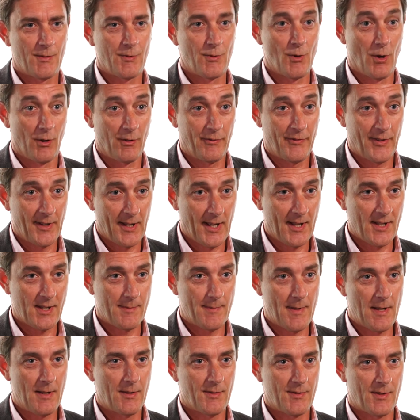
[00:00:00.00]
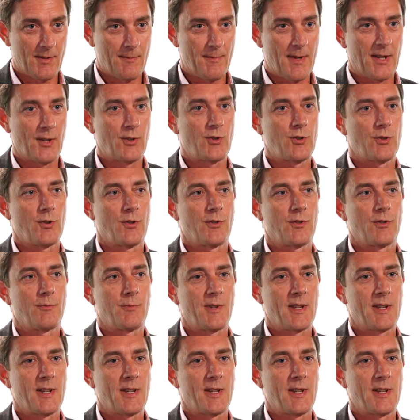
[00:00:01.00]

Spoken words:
not forget about and make sure that